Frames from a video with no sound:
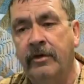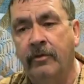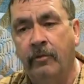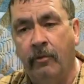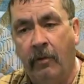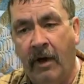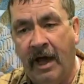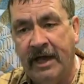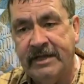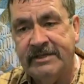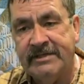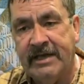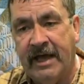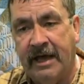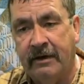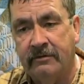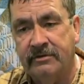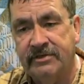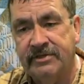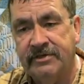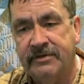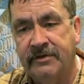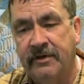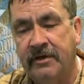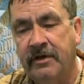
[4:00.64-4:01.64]
White
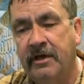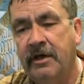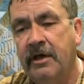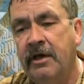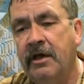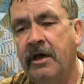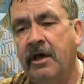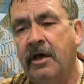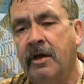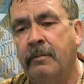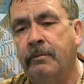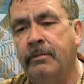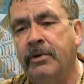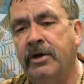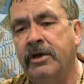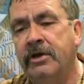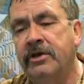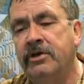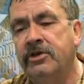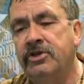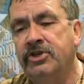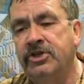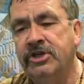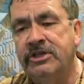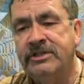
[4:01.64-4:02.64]
House.
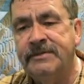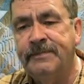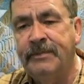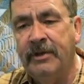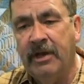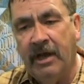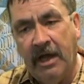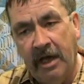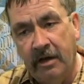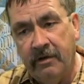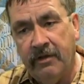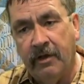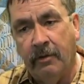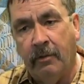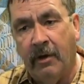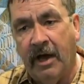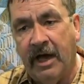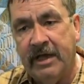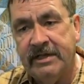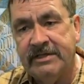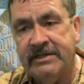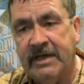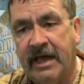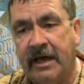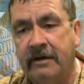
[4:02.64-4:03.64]
But just below the
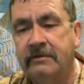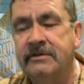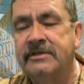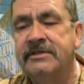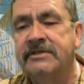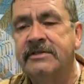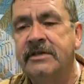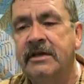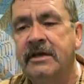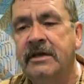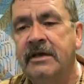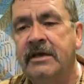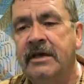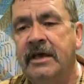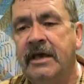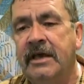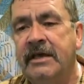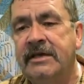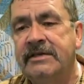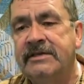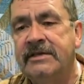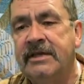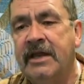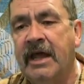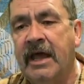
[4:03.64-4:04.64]
White House
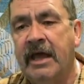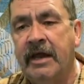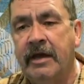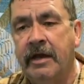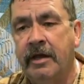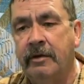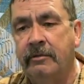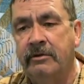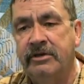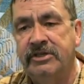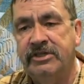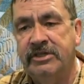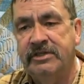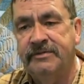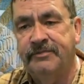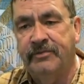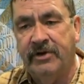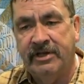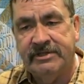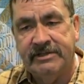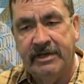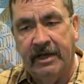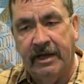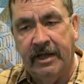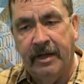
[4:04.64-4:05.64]
is an area which is
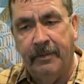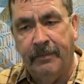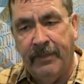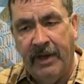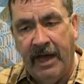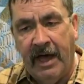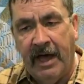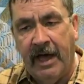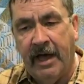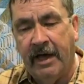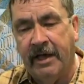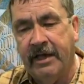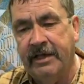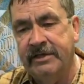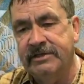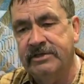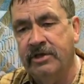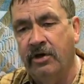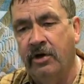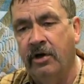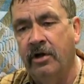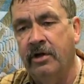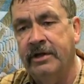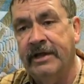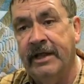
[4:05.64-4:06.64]
presently a park. It's
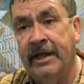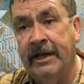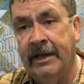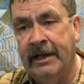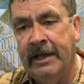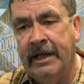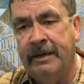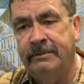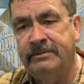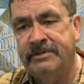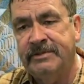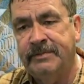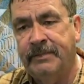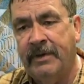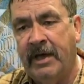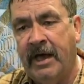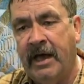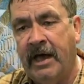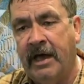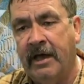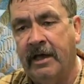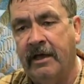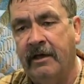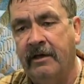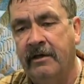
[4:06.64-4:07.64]
called Ellipse
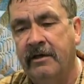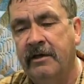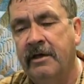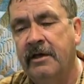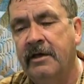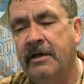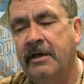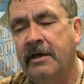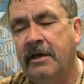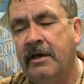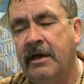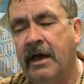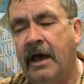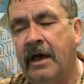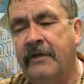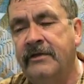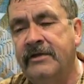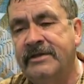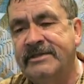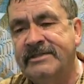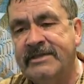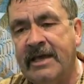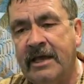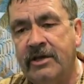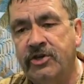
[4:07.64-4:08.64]
Park. And
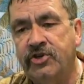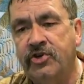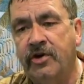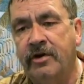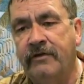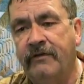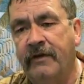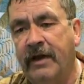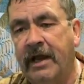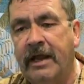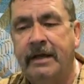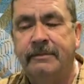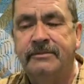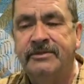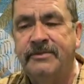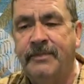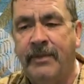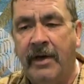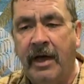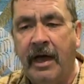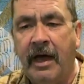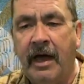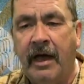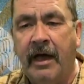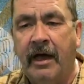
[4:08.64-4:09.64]
the centre of Ellipse
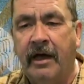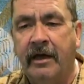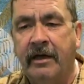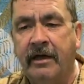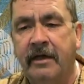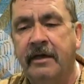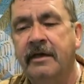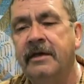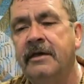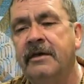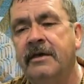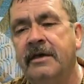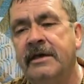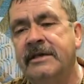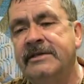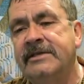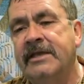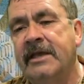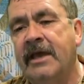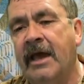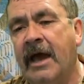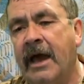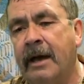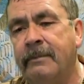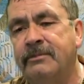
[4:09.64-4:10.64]
Park is
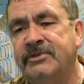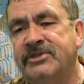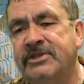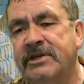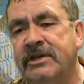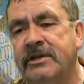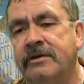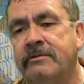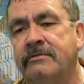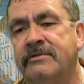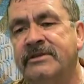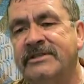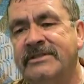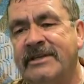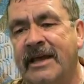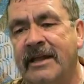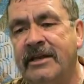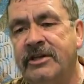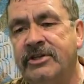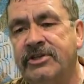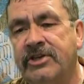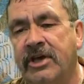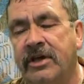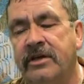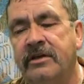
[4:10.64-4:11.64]
the absolute
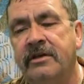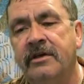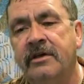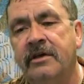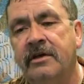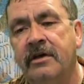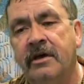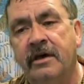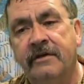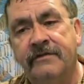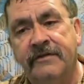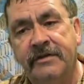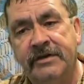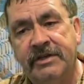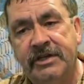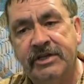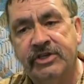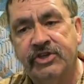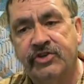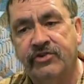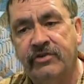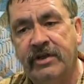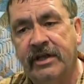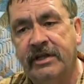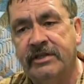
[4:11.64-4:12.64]
centre of the
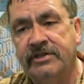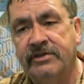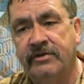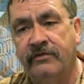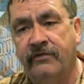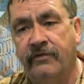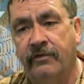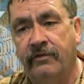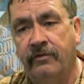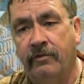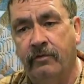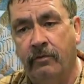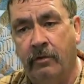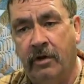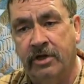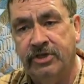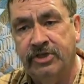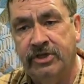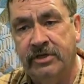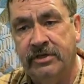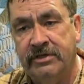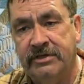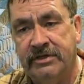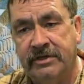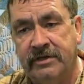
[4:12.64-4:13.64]
District of
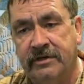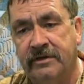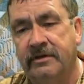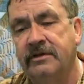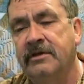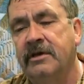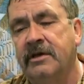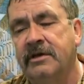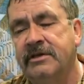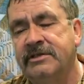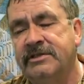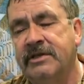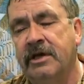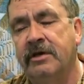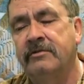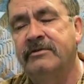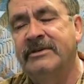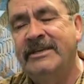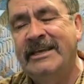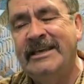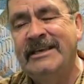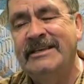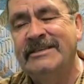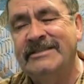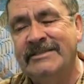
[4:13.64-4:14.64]
Washington. So
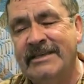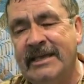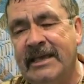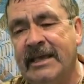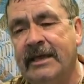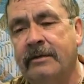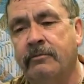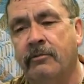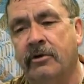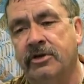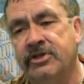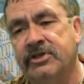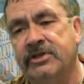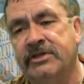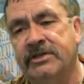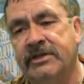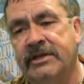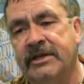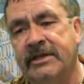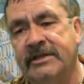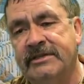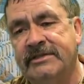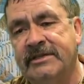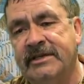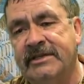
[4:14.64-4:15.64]
D.C. in Washington,
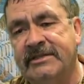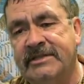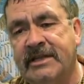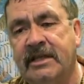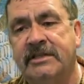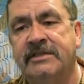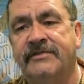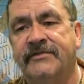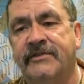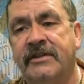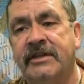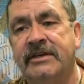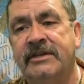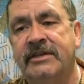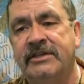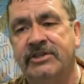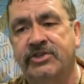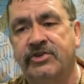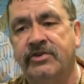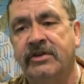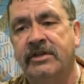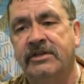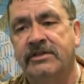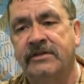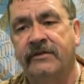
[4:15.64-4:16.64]
D.C. stands for the
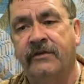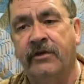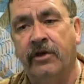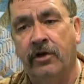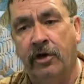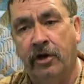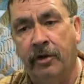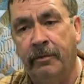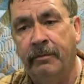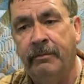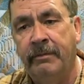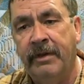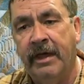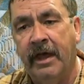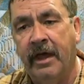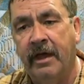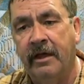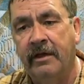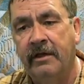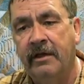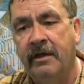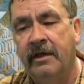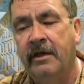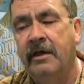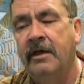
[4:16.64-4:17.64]
District of Columbia.
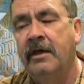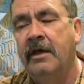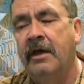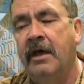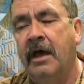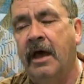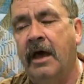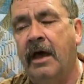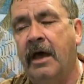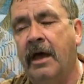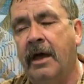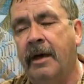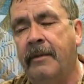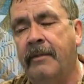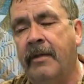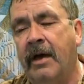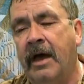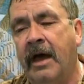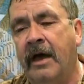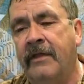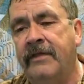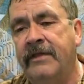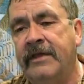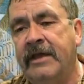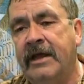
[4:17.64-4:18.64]

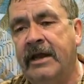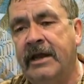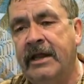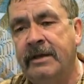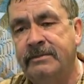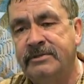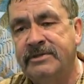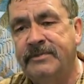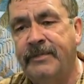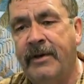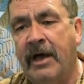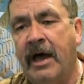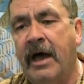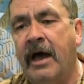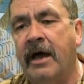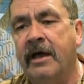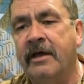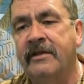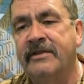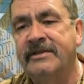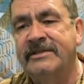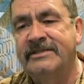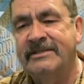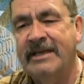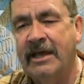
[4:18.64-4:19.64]
And the Ellipse Park,
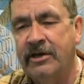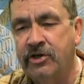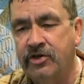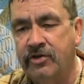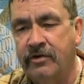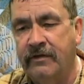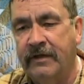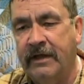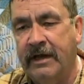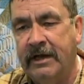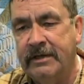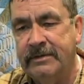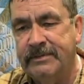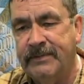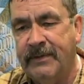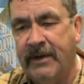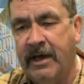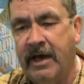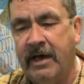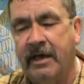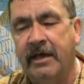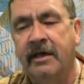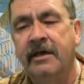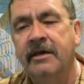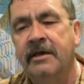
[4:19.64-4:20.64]
the centre of the Ellipse
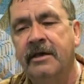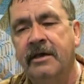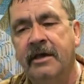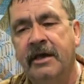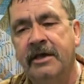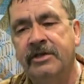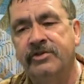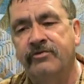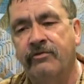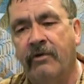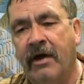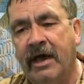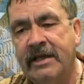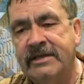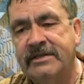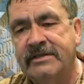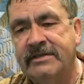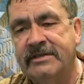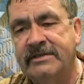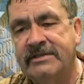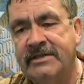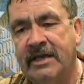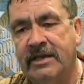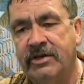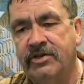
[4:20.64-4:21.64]
Park, is right at
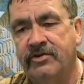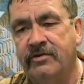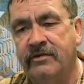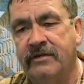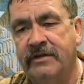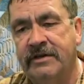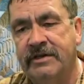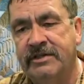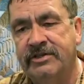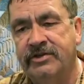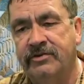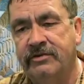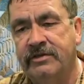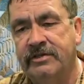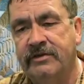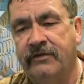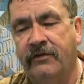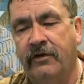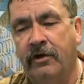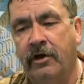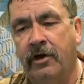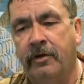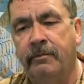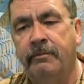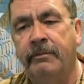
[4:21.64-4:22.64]
the centre of the District of
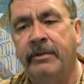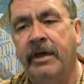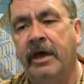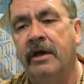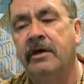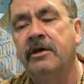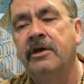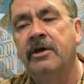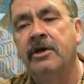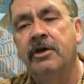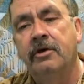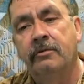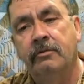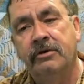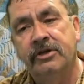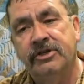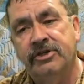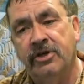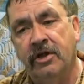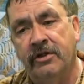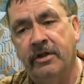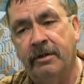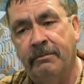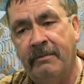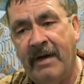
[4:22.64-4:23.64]
Columbia, which
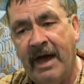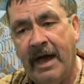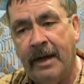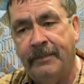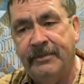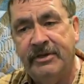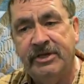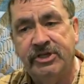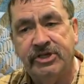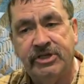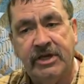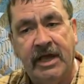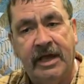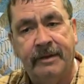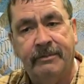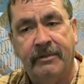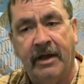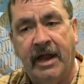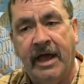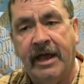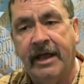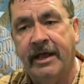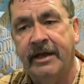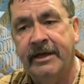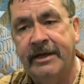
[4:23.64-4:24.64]
on the map is shaped
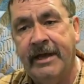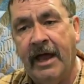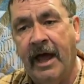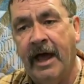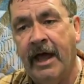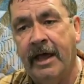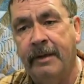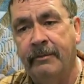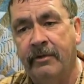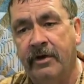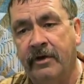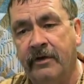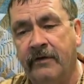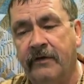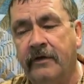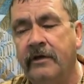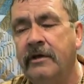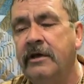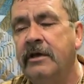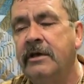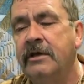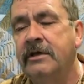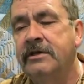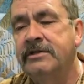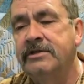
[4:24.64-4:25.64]
like a diamond.
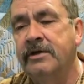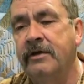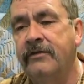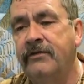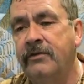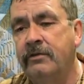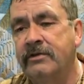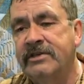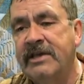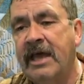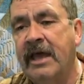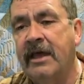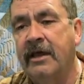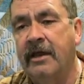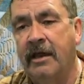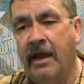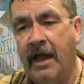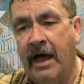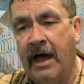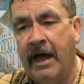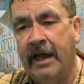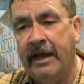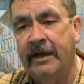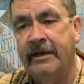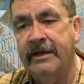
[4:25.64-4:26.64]
So if you take a
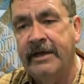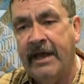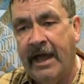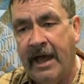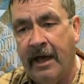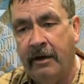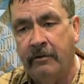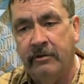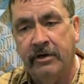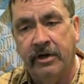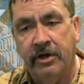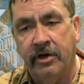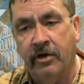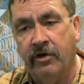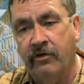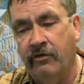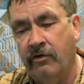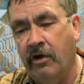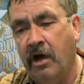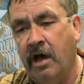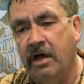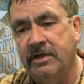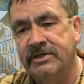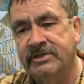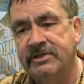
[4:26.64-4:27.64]
line down and
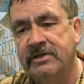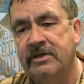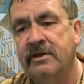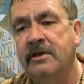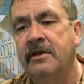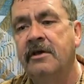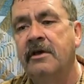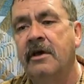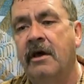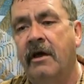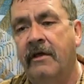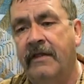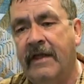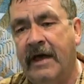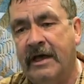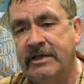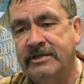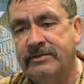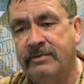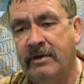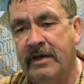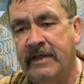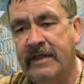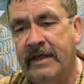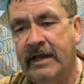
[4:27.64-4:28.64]
across,
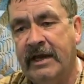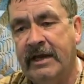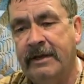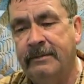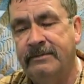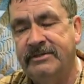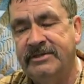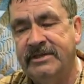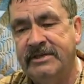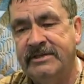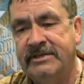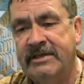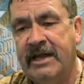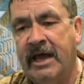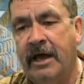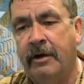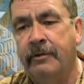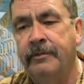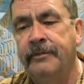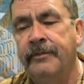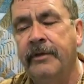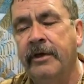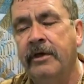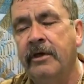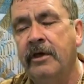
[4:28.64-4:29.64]
that's where the ellipse is.
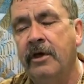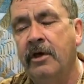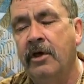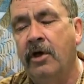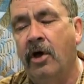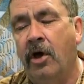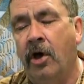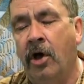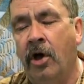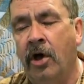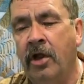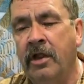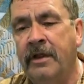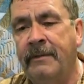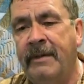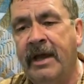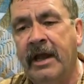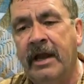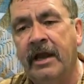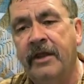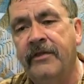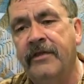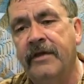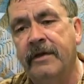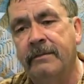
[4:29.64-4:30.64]
Now, all the
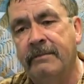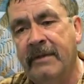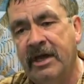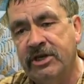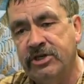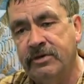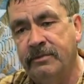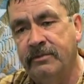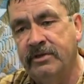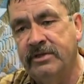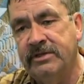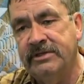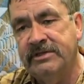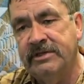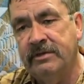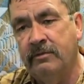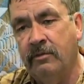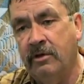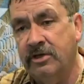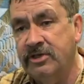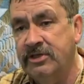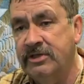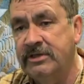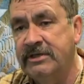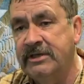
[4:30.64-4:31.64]
megalithic measurements in
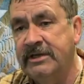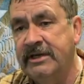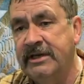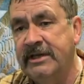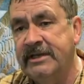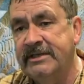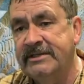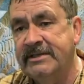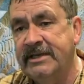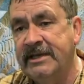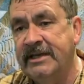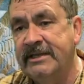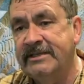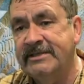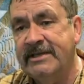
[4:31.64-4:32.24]
Washington, D.C.